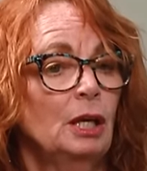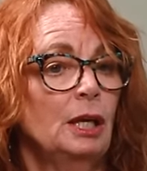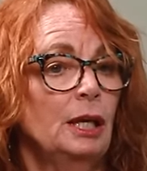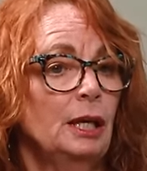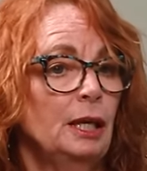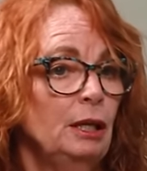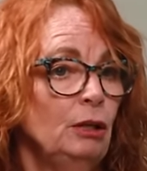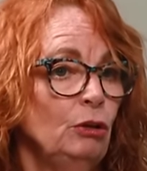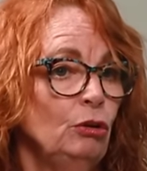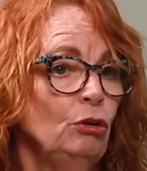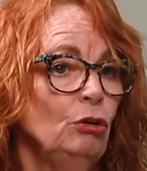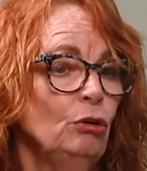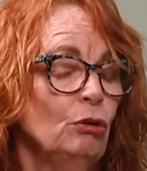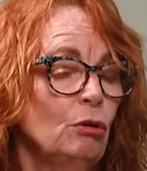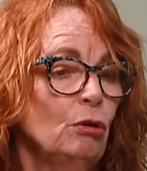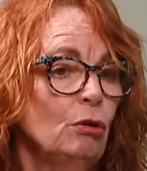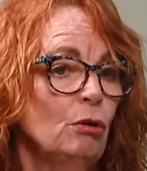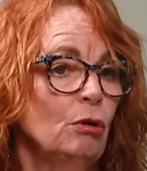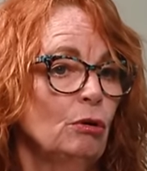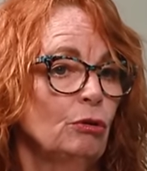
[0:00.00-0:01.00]
in
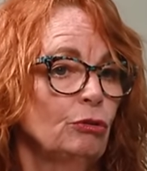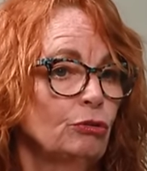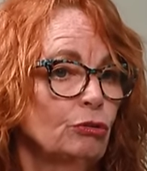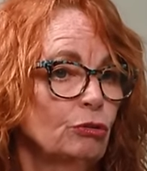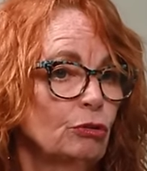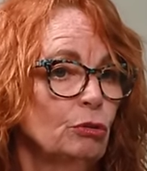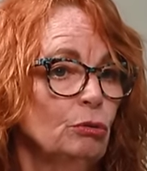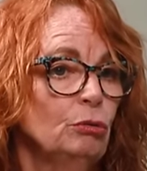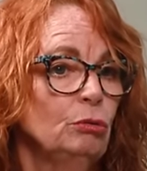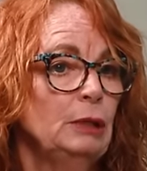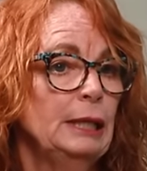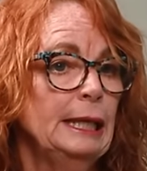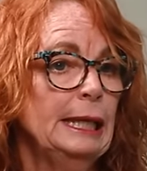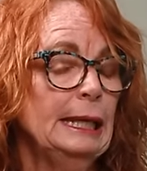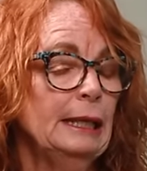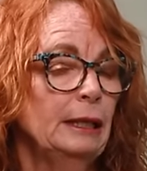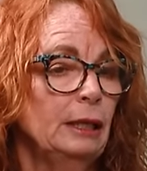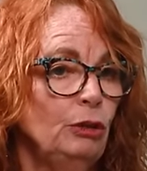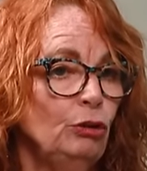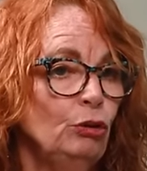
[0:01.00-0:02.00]
your schooling
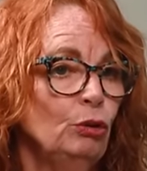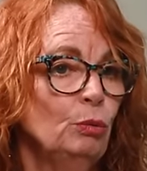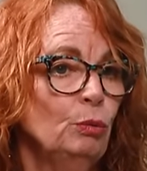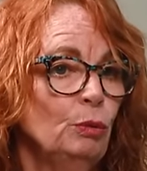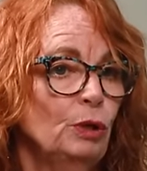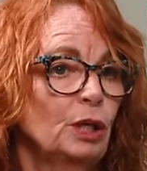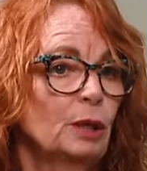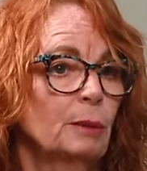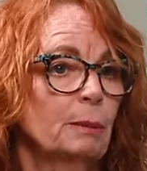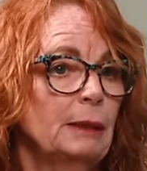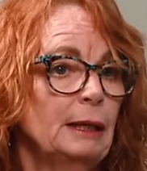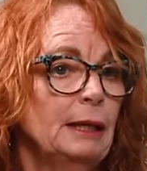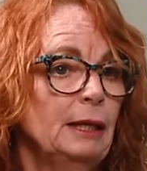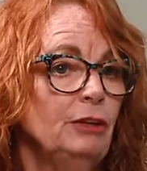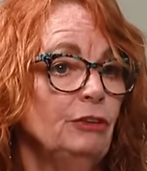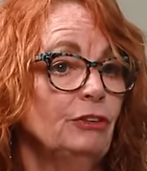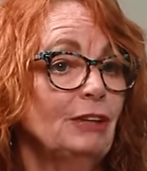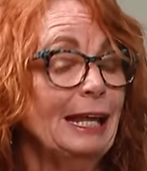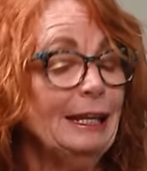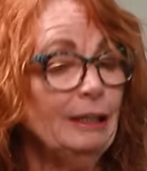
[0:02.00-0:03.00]
and in your workplace and